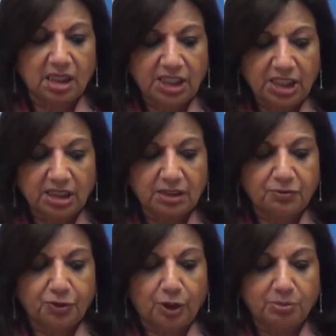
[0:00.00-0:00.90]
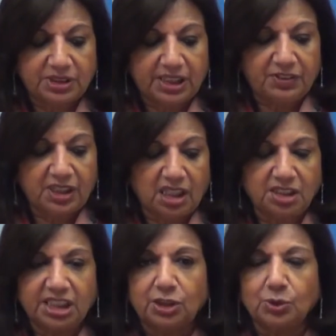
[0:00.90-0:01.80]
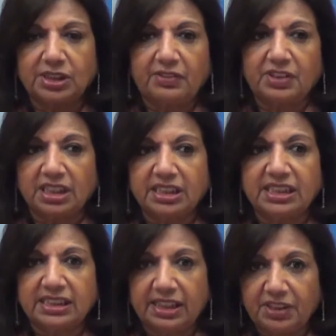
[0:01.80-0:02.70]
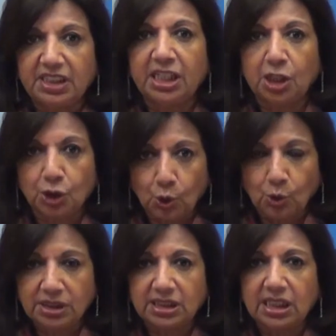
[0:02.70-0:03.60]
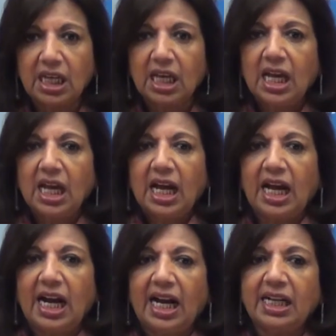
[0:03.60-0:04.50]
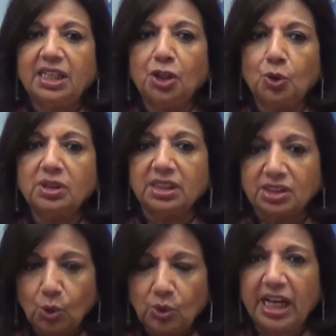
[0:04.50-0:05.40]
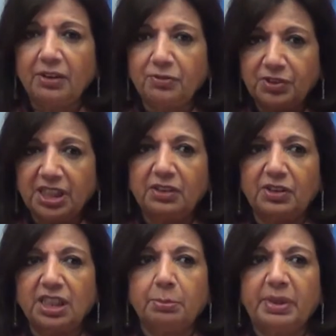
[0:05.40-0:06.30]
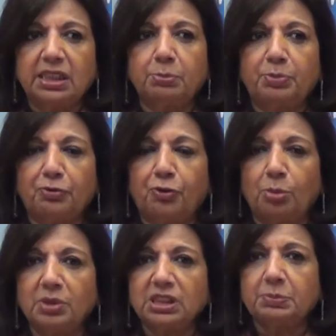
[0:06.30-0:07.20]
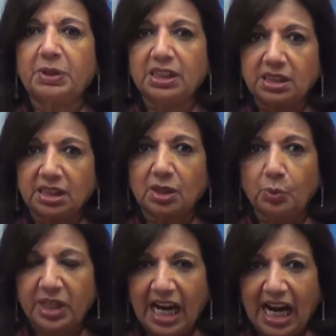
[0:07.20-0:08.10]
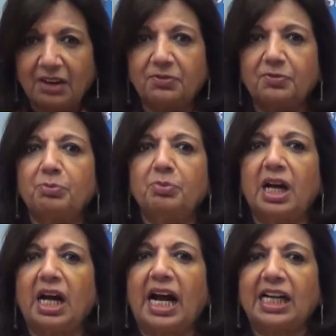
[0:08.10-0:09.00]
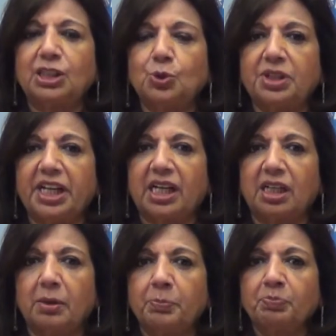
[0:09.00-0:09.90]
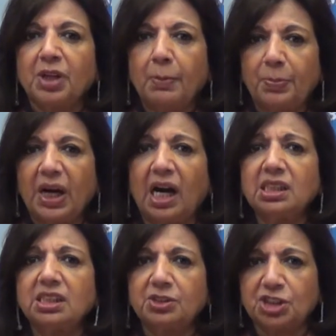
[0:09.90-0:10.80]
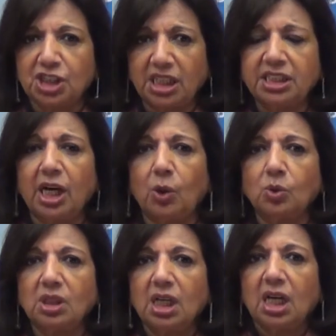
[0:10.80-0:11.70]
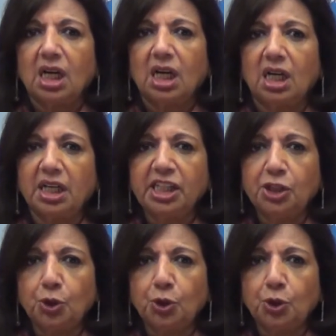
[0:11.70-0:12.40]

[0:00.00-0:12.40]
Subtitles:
year from 700 to 770 crores, and this could have delivered a better performance, but we have had to take a plant shutdown in